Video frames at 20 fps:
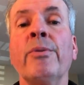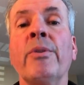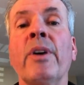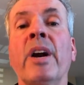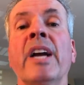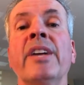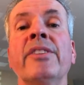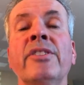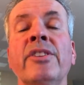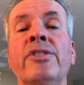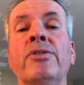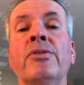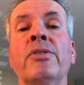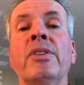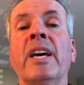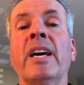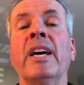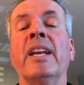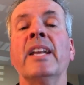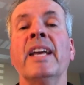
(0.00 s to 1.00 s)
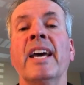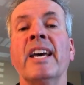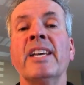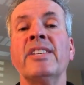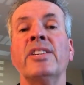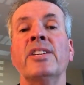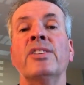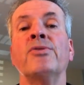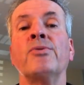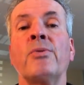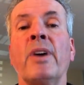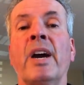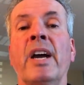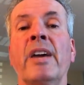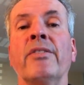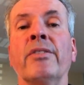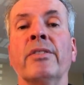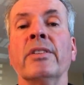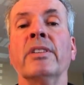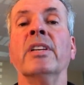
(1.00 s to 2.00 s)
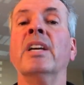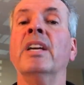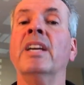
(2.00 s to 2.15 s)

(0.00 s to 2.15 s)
ride that you get as a driver.